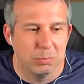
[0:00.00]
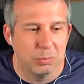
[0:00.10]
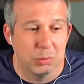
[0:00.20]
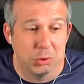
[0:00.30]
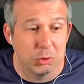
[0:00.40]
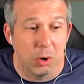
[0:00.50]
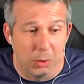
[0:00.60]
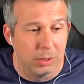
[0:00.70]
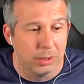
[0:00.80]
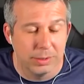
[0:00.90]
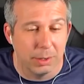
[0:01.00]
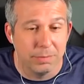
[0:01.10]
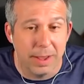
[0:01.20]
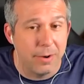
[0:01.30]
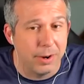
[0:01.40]
strong. So
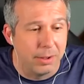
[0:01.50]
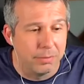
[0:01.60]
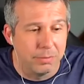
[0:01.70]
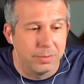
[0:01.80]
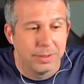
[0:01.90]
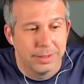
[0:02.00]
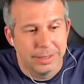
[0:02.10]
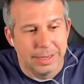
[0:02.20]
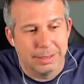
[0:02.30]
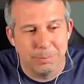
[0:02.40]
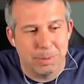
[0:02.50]
fair enough. And